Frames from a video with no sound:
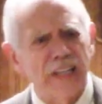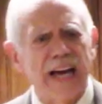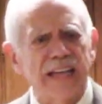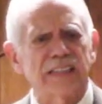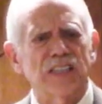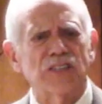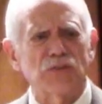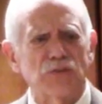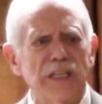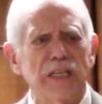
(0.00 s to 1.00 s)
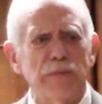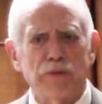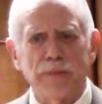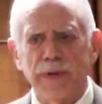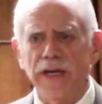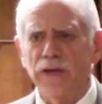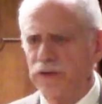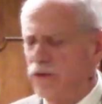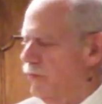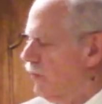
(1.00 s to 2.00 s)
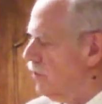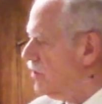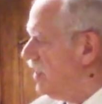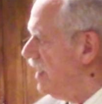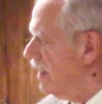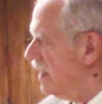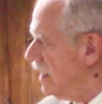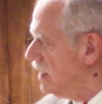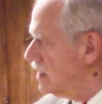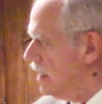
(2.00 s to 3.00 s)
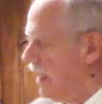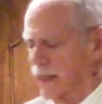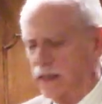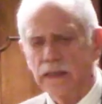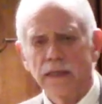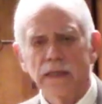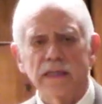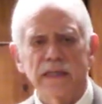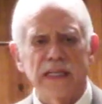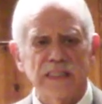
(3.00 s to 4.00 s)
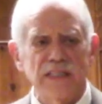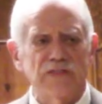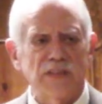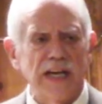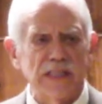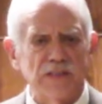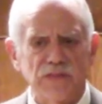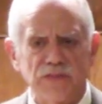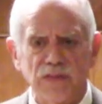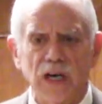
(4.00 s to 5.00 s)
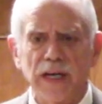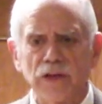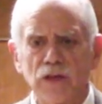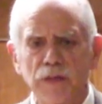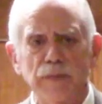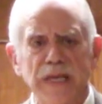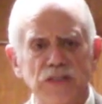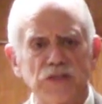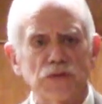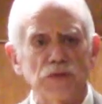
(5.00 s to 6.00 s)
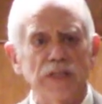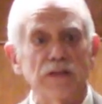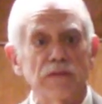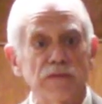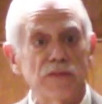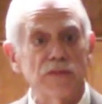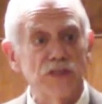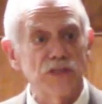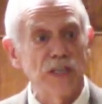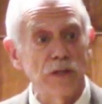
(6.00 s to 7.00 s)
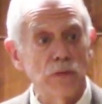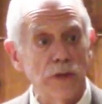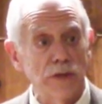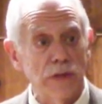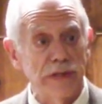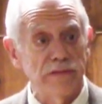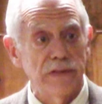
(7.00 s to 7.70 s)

that doesn't really prepare you for seeing things like Nazi flags flying on the main street of the city where you live.